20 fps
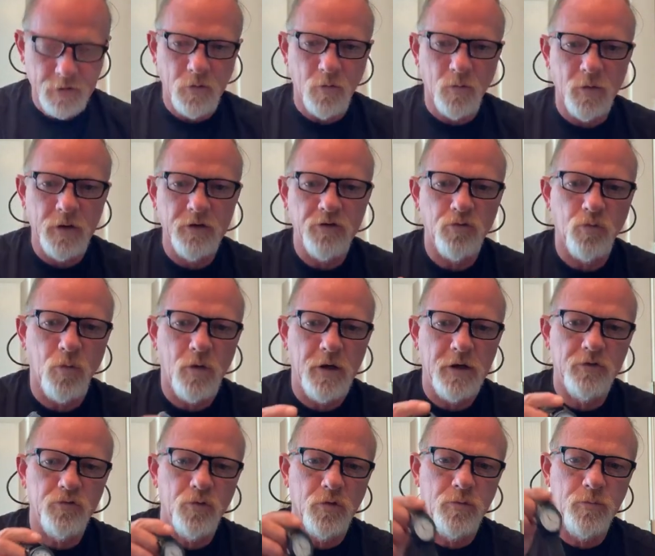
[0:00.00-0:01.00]
a
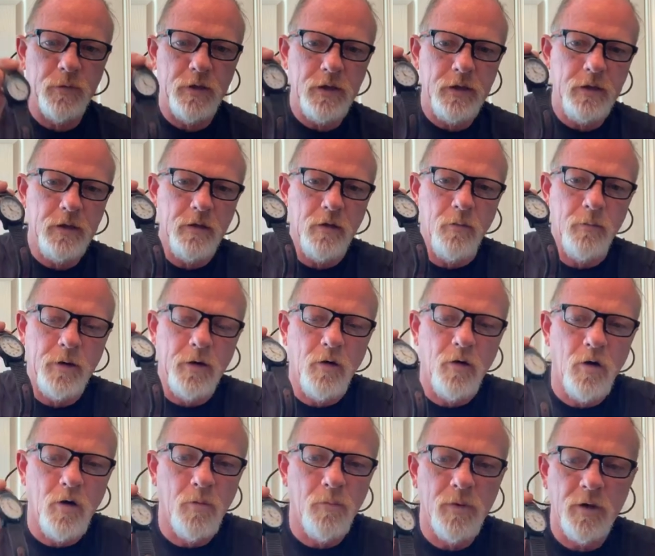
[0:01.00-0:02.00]
wristwatch with me on my
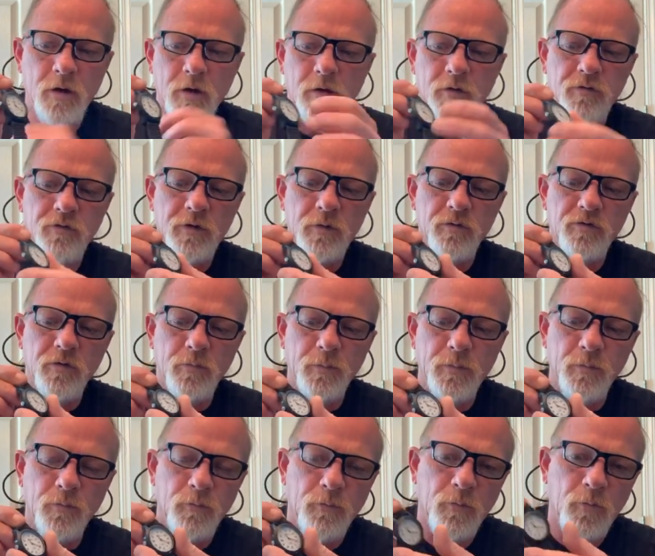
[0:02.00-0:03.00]
arm because it was
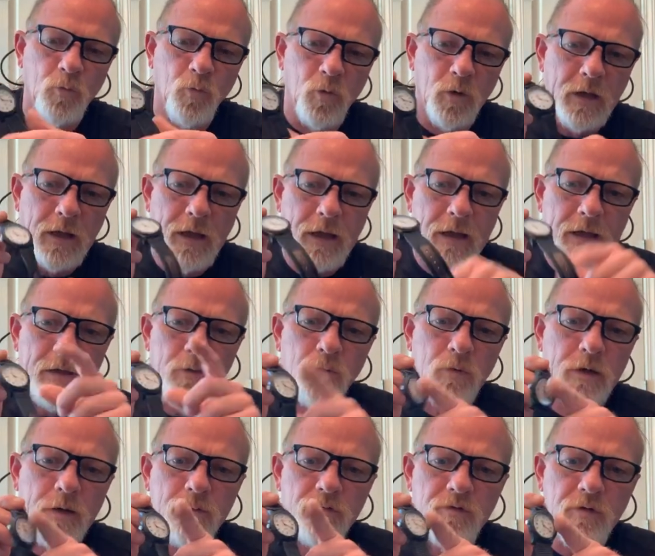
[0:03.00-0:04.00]
one I had
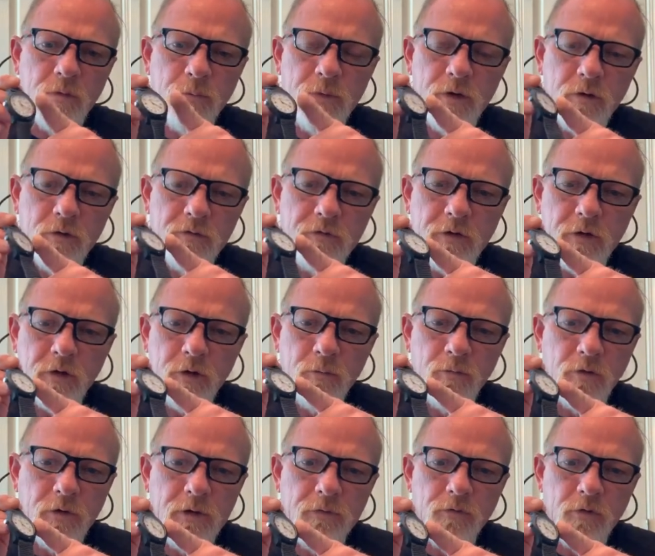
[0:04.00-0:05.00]
when I was in the military,
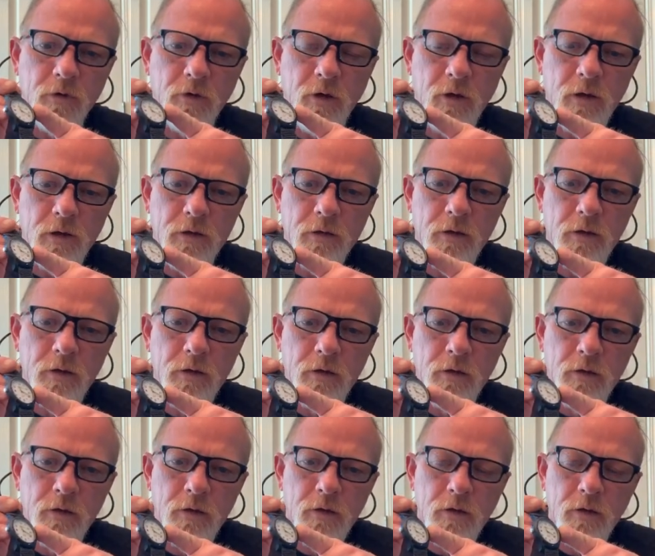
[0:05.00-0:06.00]
believe it or not,
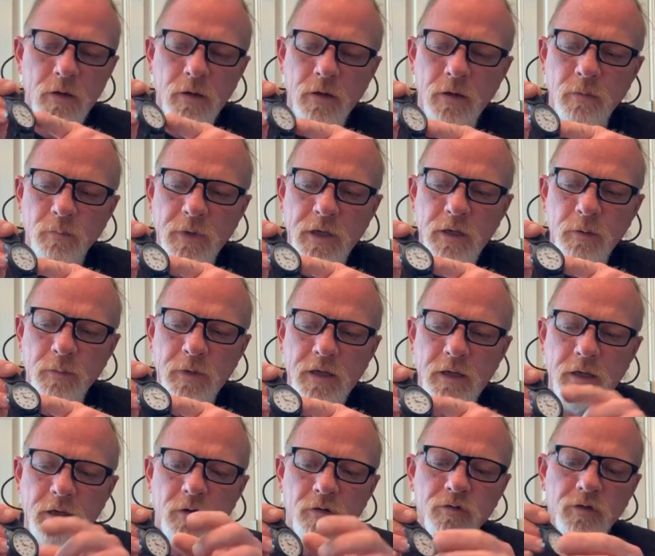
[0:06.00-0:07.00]

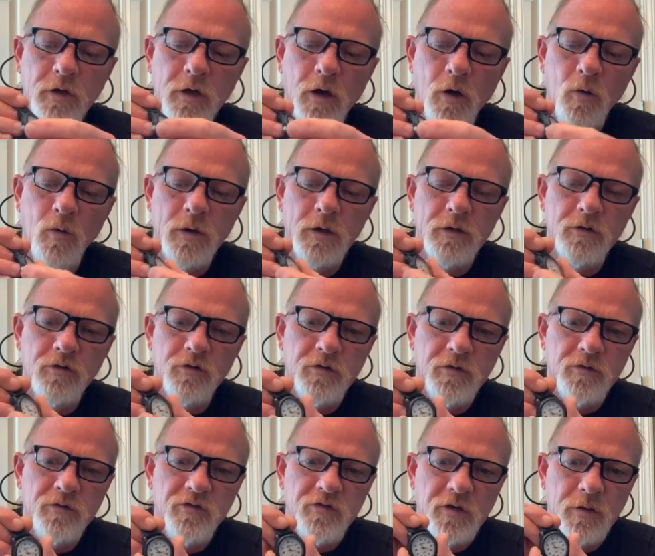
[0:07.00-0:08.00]
many years ago, and it
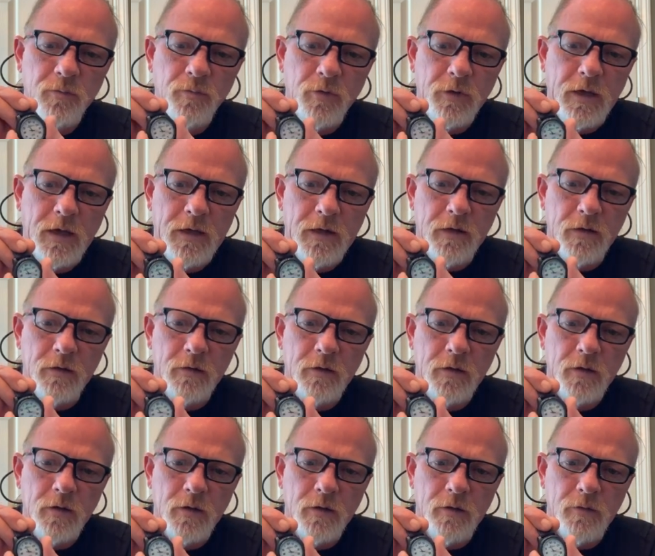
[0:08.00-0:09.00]
just simply had
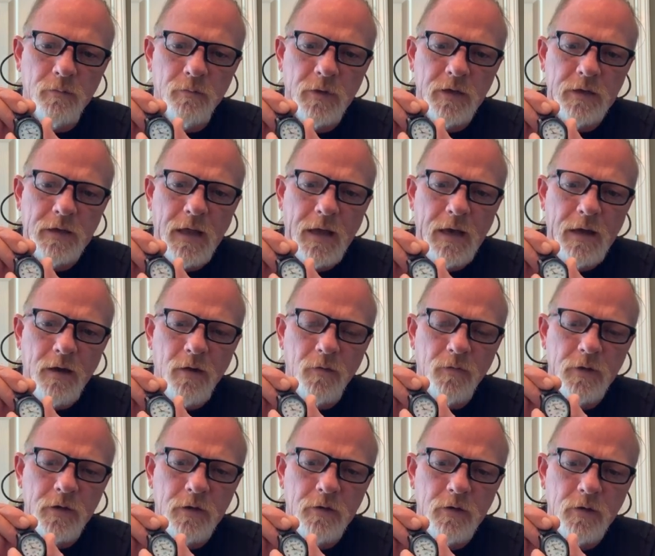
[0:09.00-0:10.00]
a dial
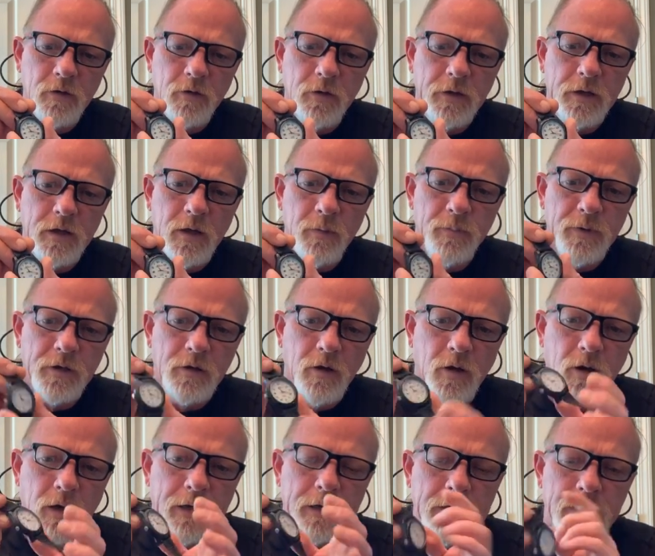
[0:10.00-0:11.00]
that lit up at
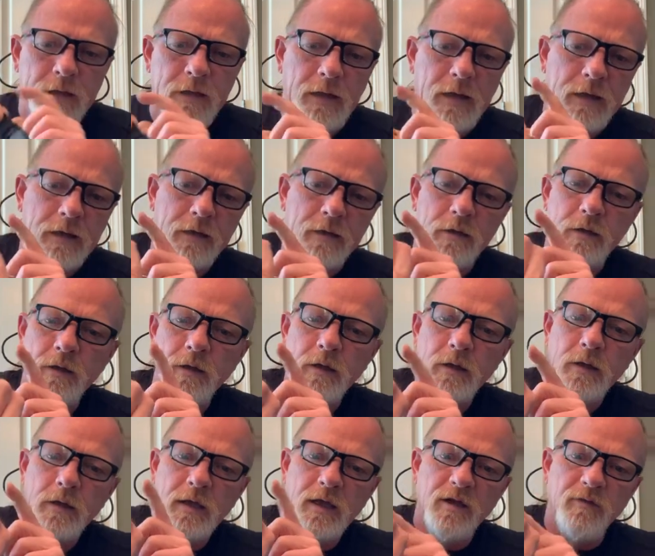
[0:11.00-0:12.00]
night, and I could,
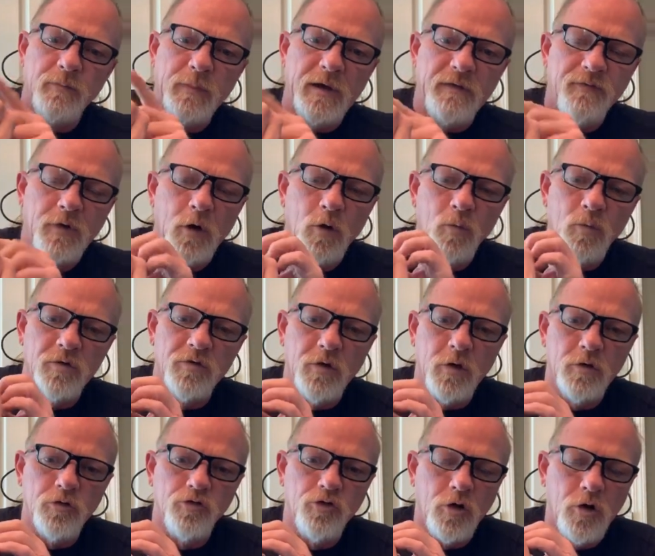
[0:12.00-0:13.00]
if my phone was
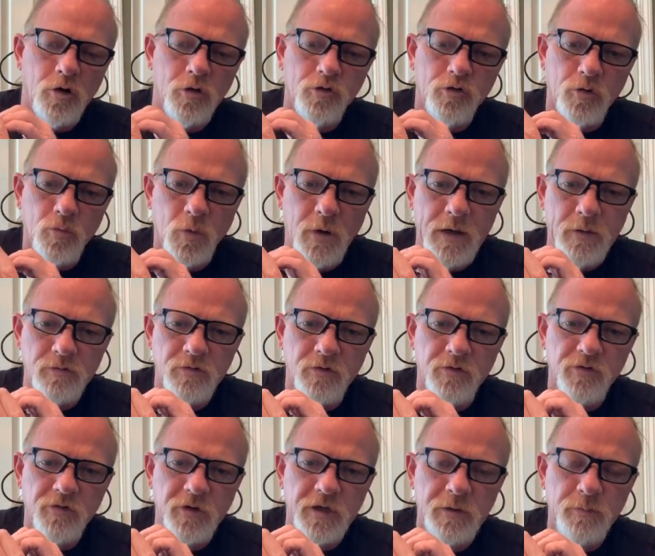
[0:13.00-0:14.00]
on charger while I was
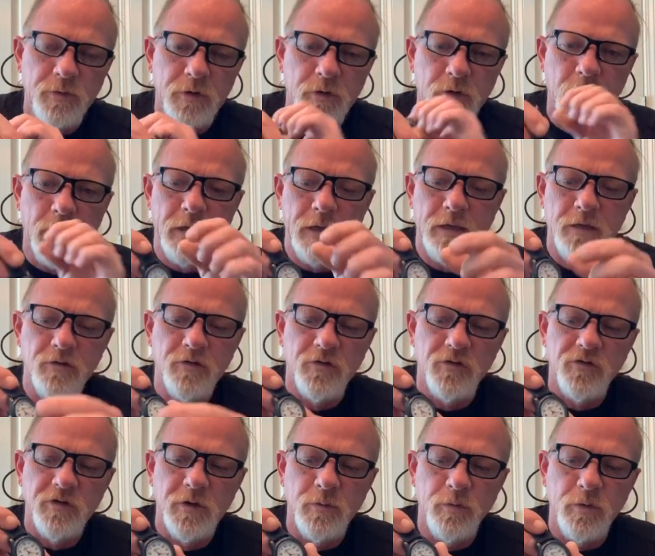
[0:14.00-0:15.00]
asleep at night, I could
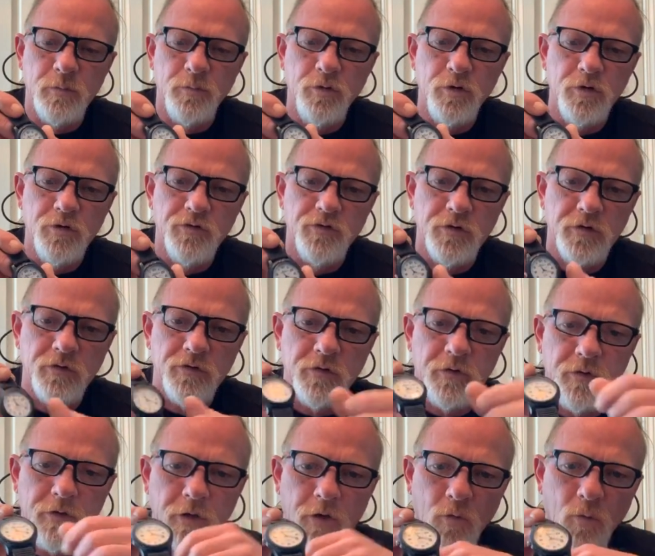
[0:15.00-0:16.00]
just simply push this
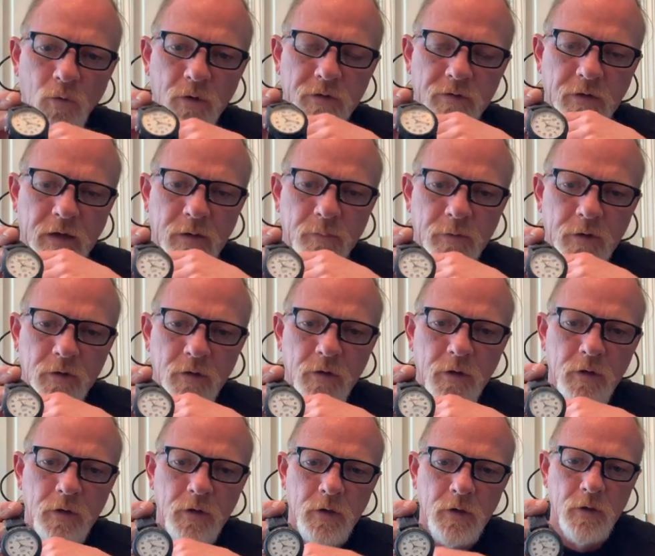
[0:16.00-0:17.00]
and tell what time of
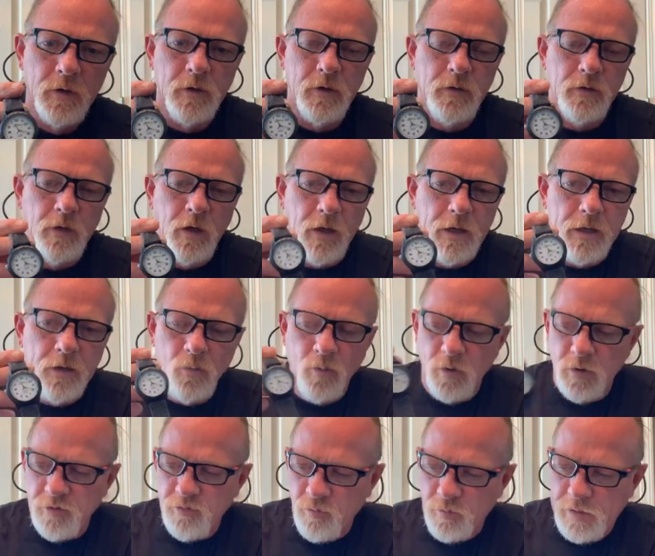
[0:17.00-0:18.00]
night it
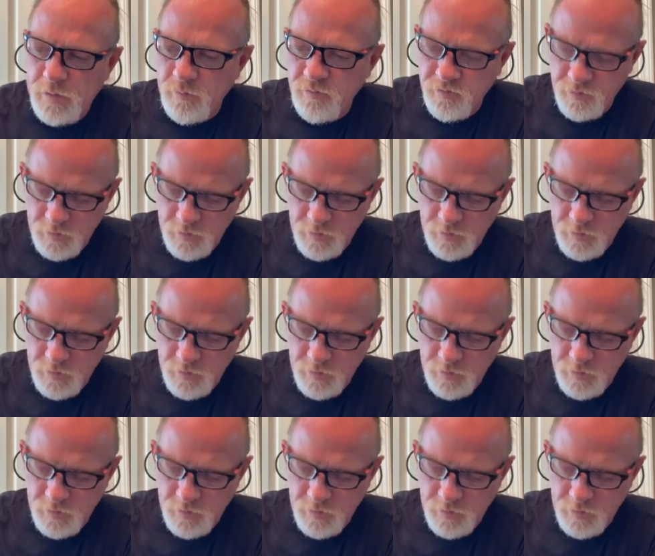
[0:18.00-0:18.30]
was when I was